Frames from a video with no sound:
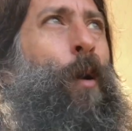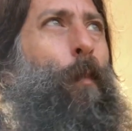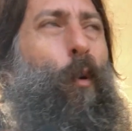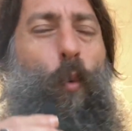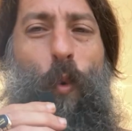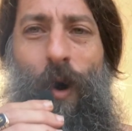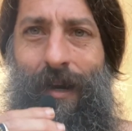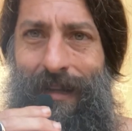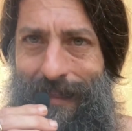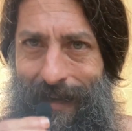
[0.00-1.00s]
But
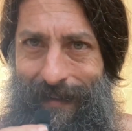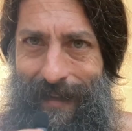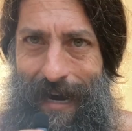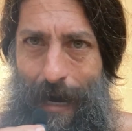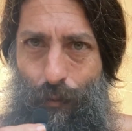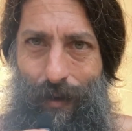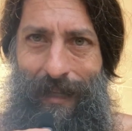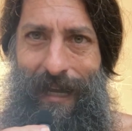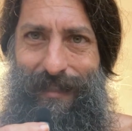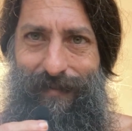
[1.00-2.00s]
one thing that I
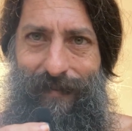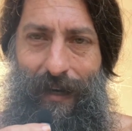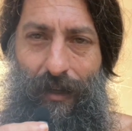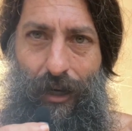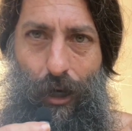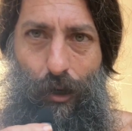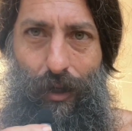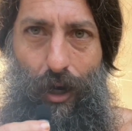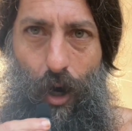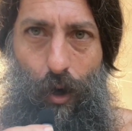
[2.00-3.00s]
realized fairly
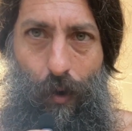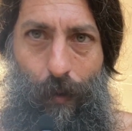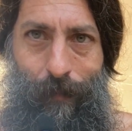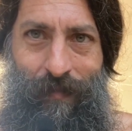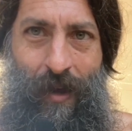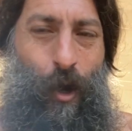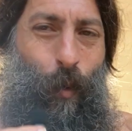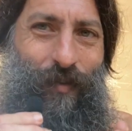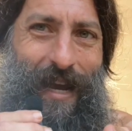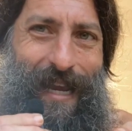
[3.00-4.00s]
early on
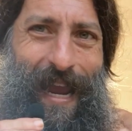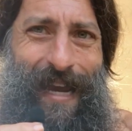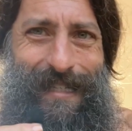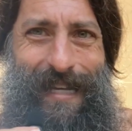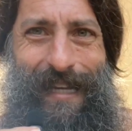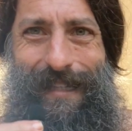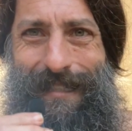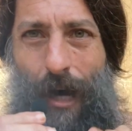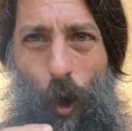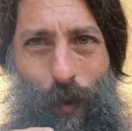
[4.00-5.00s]
was I can't take this
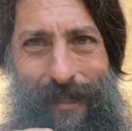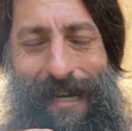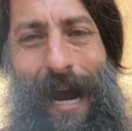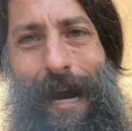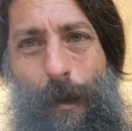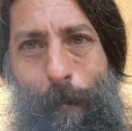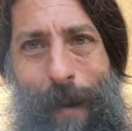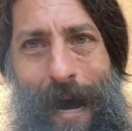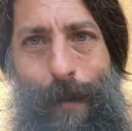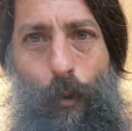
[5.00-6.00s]
whole entire
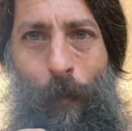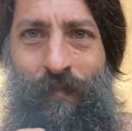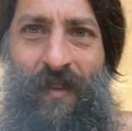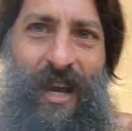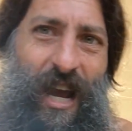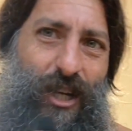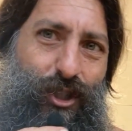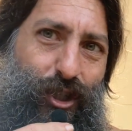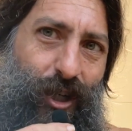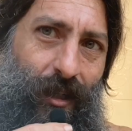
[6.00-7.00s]
Bible and
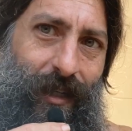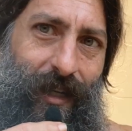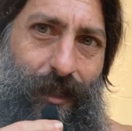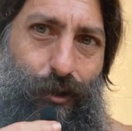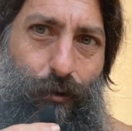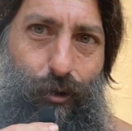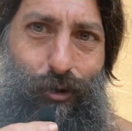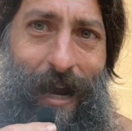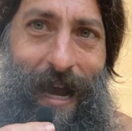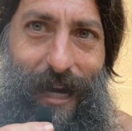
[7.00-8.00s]
chunk it into the
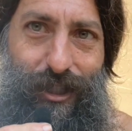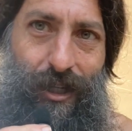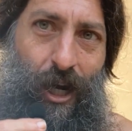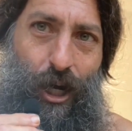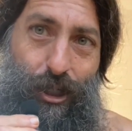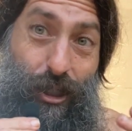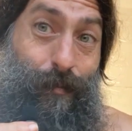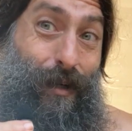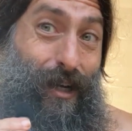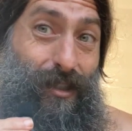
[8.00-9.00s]
trash just
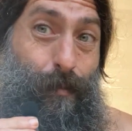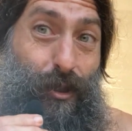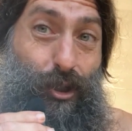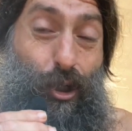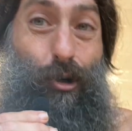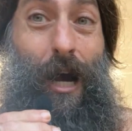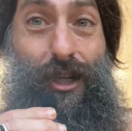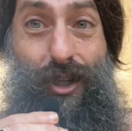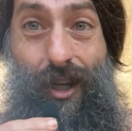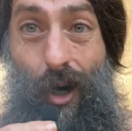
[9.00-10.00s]
because a bunch of
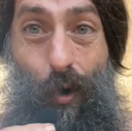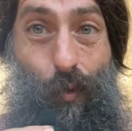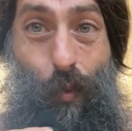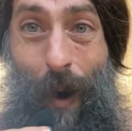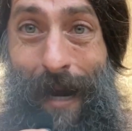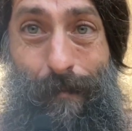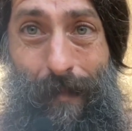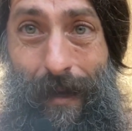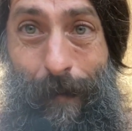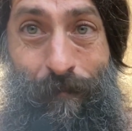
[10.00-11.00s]
crotchety old white
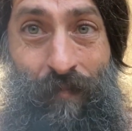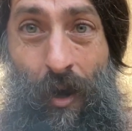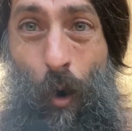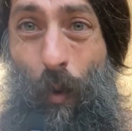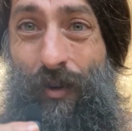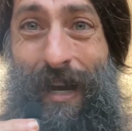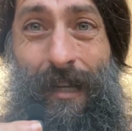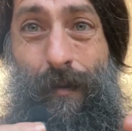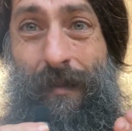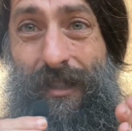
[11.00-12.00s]
men were
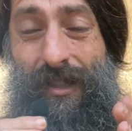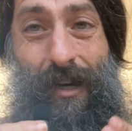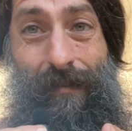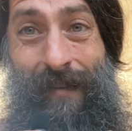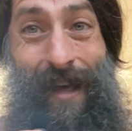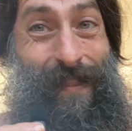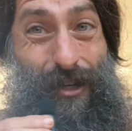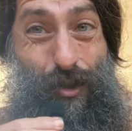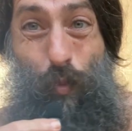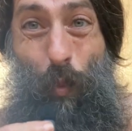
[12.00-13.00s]
telling me stuff that
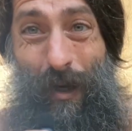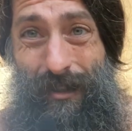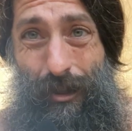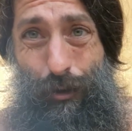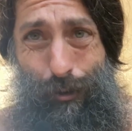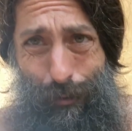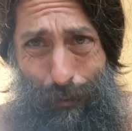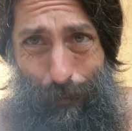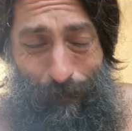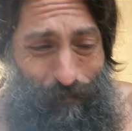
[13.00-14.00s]
just wasn't true.